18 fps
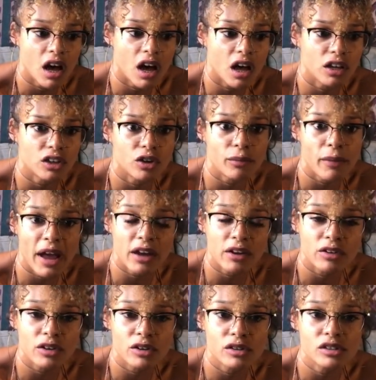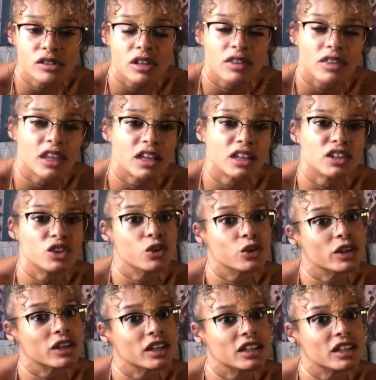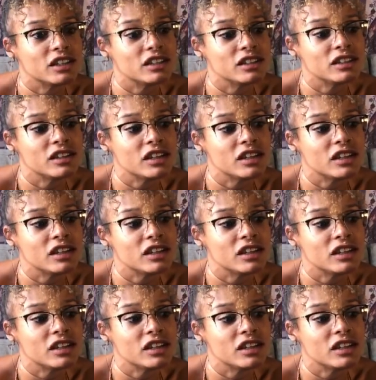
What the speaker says: your macros, then you can